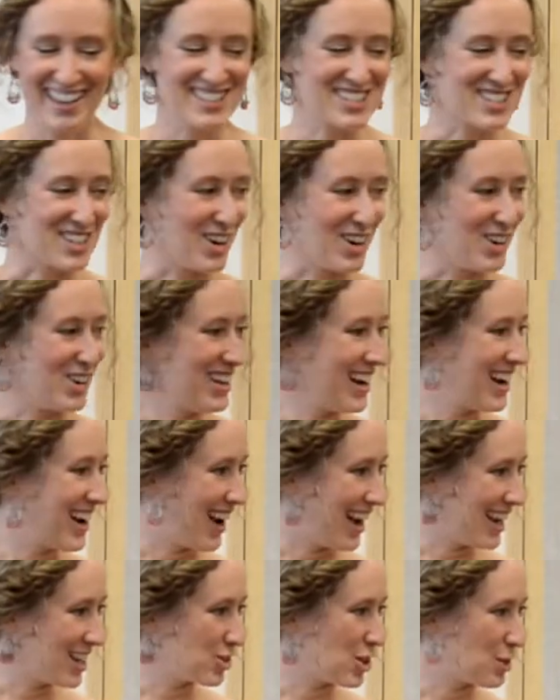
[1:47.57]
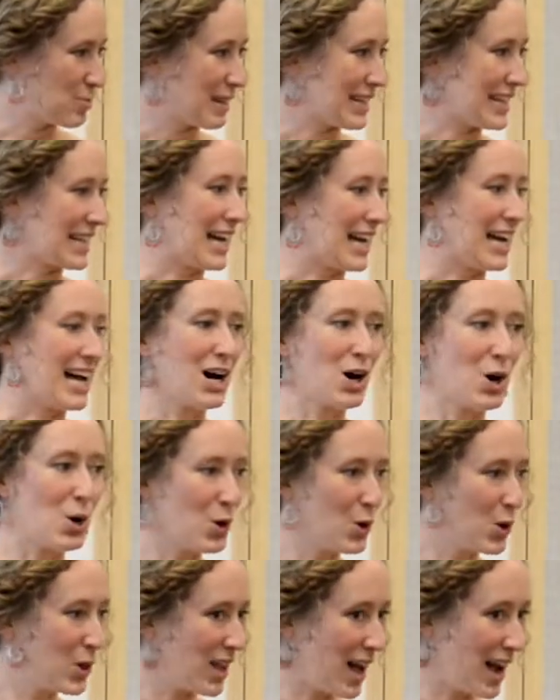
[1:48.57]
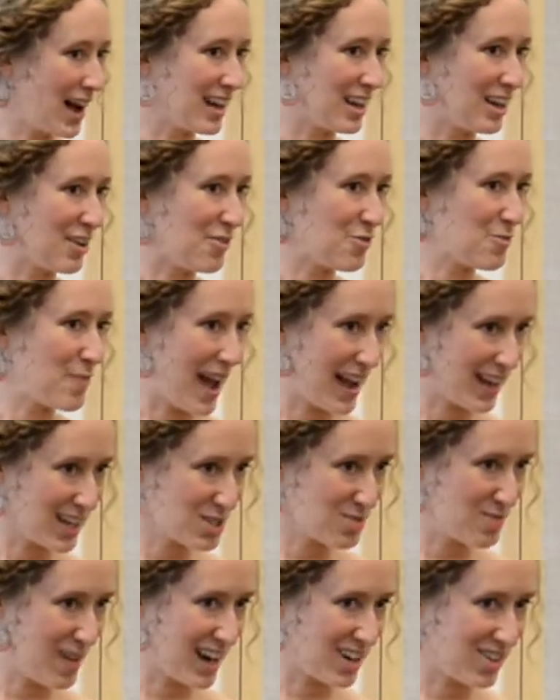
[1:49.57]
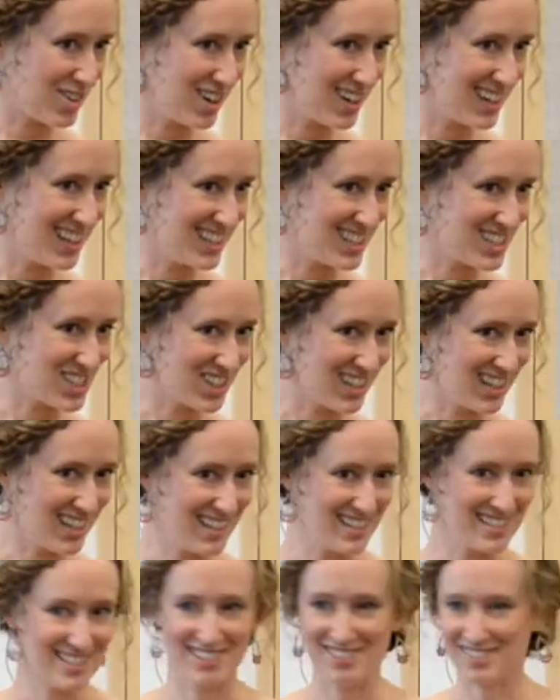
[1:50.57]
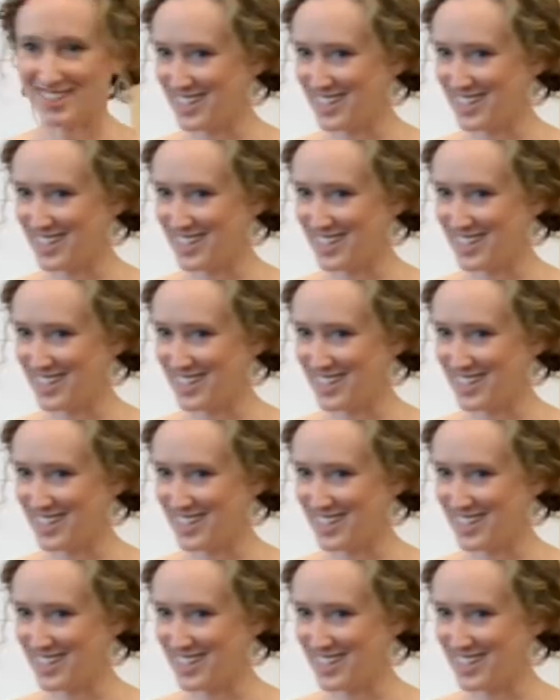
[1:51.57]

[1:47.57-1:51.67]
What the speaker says: So I grew up eating a whole lot of packaged macaroni and cheese,